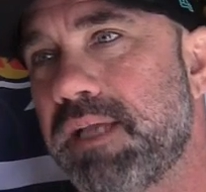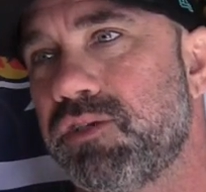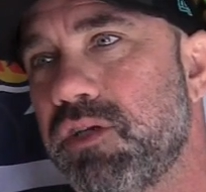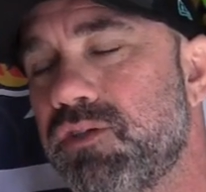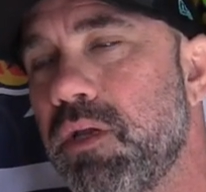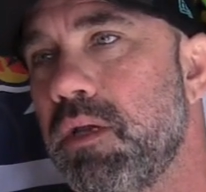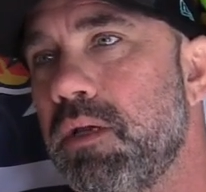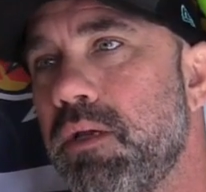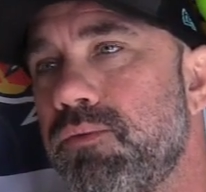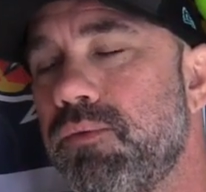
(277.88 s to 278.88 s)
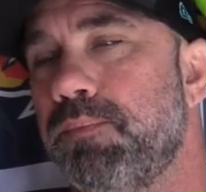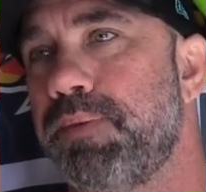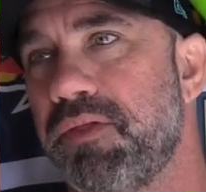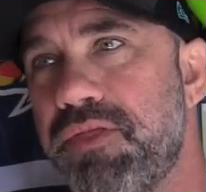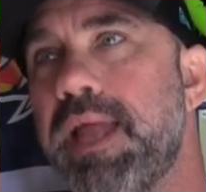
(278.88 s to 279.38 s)
just
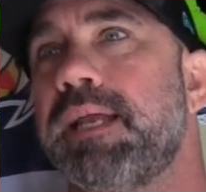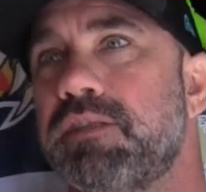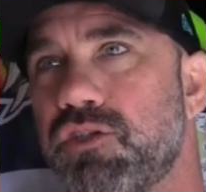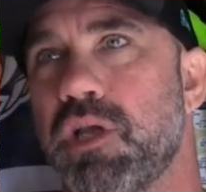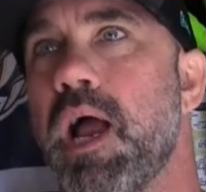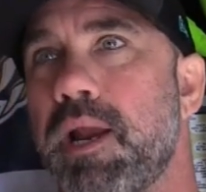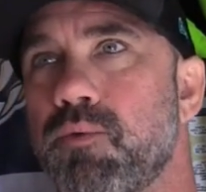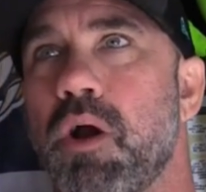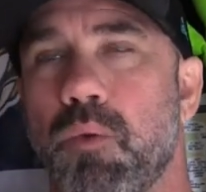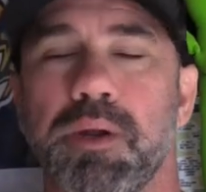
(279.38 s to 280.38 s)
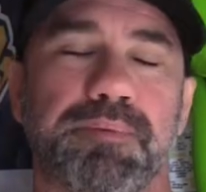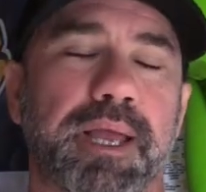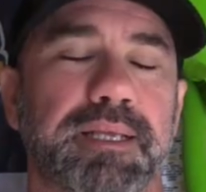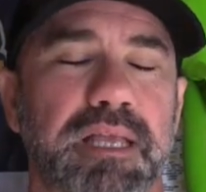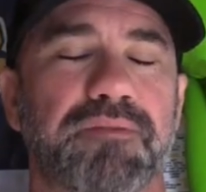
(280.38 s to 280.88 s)
pathetic design, where on one
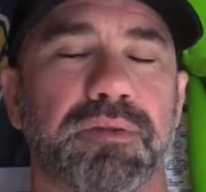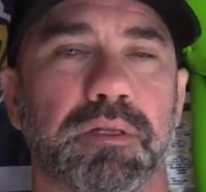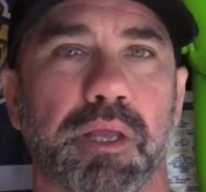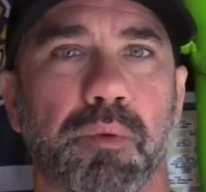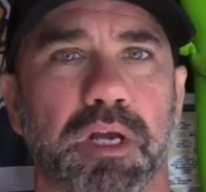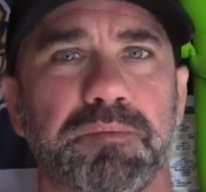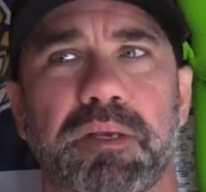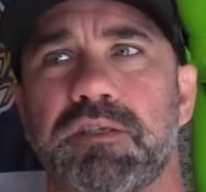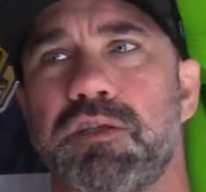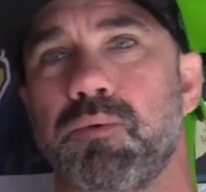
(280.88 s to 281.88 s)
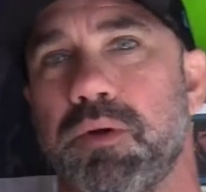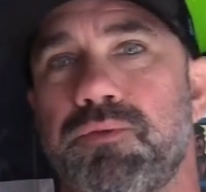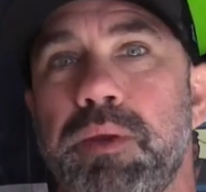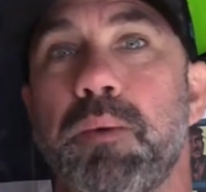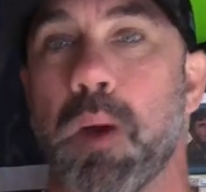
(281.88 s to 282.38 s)
play it definitely was because there were
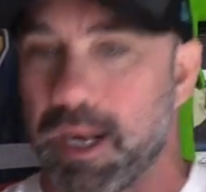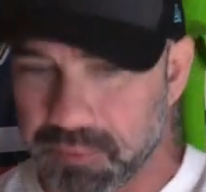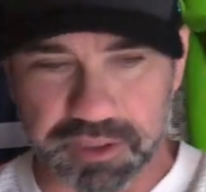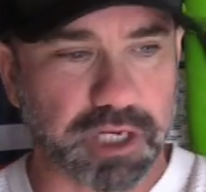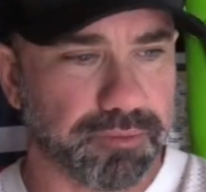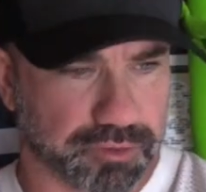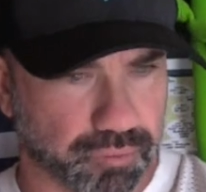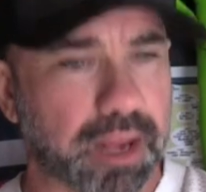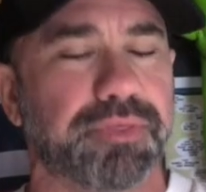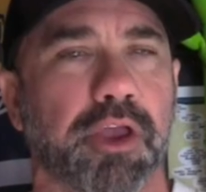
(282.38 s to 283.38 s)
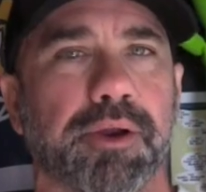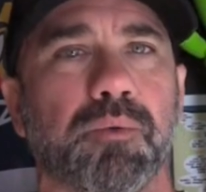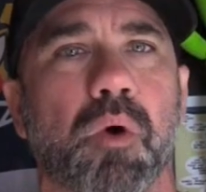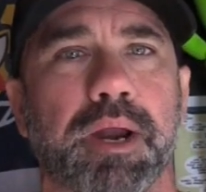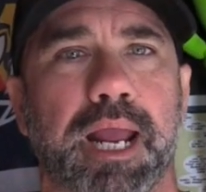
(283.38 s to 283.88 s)
three wide receivers right there
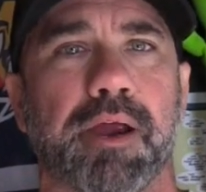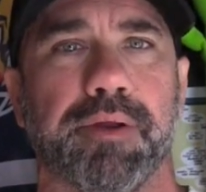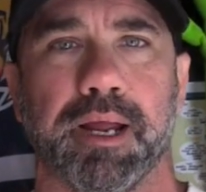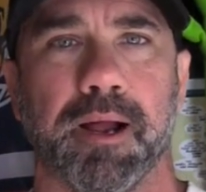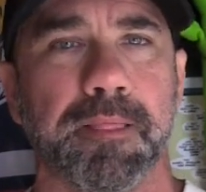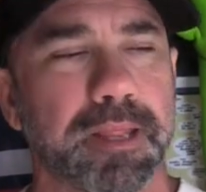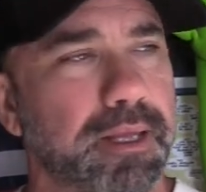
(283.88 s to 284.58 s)
in one area